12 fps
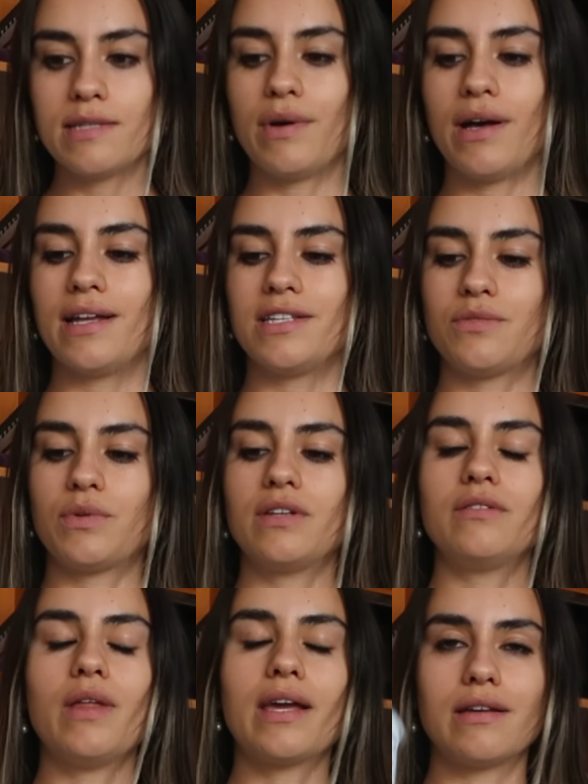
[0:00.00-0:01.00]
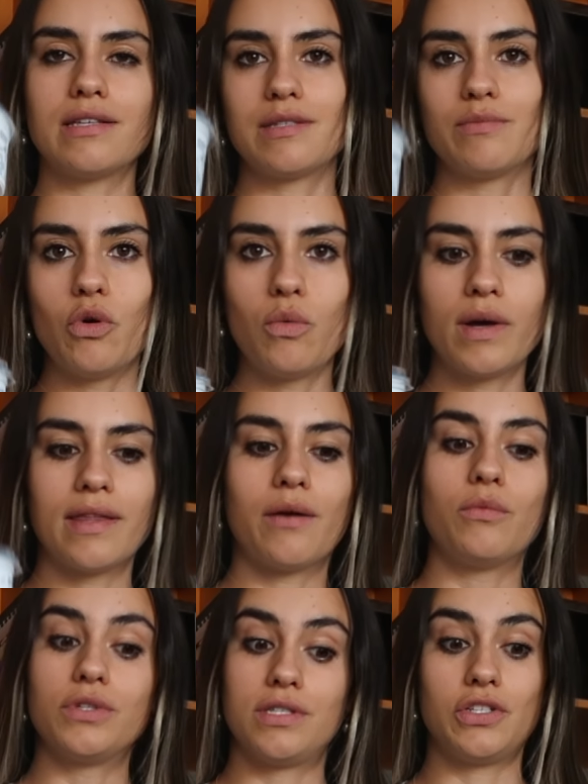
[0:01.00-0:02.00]
but I just wanted like a small one
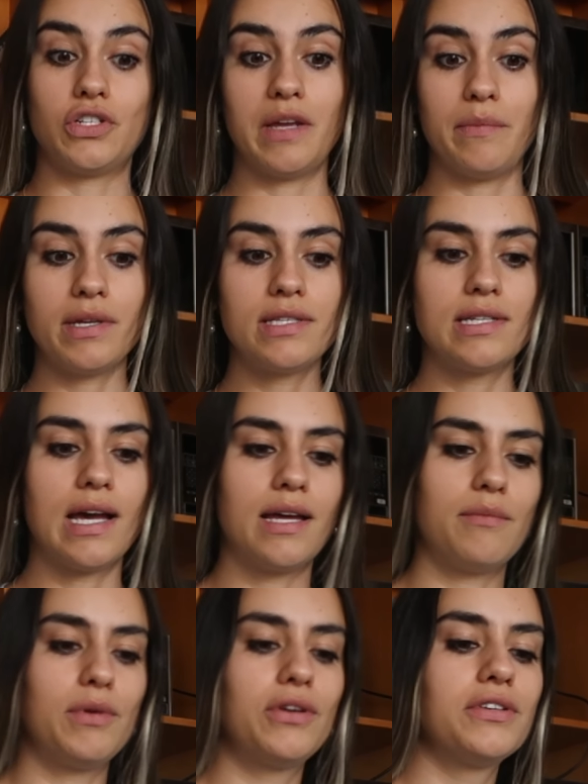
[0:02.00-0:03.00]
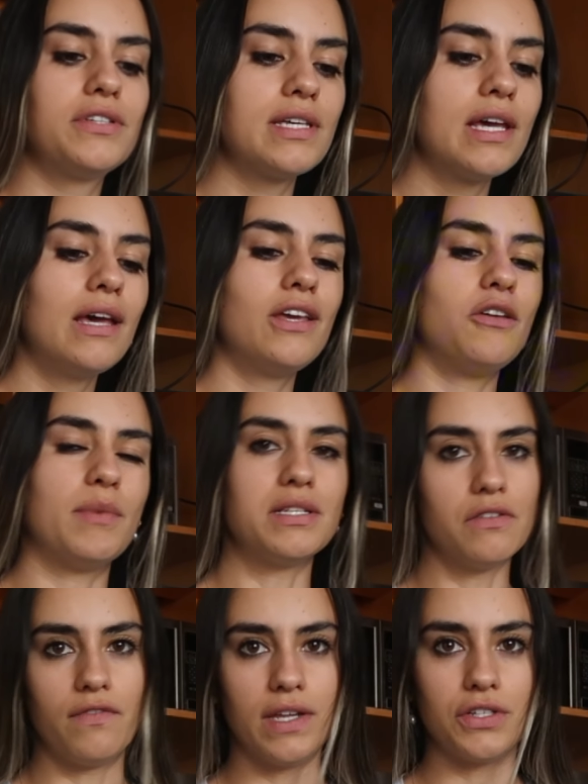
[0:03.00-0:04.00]
that was the cheapest, and because you're meant
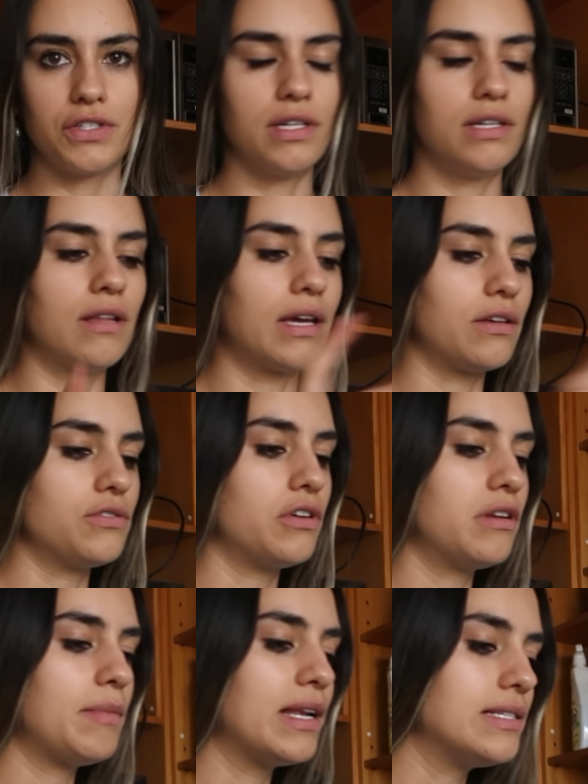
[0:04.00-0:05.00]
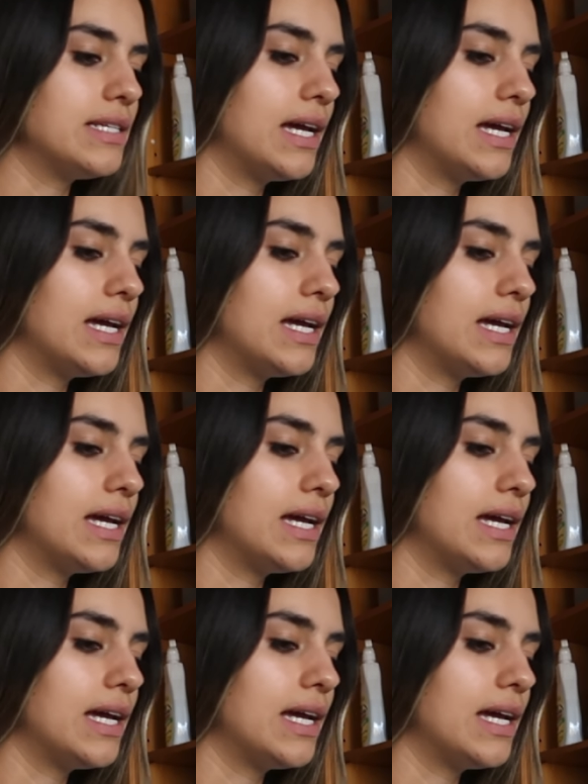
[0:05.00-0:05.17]
to finish it in like a certain amount of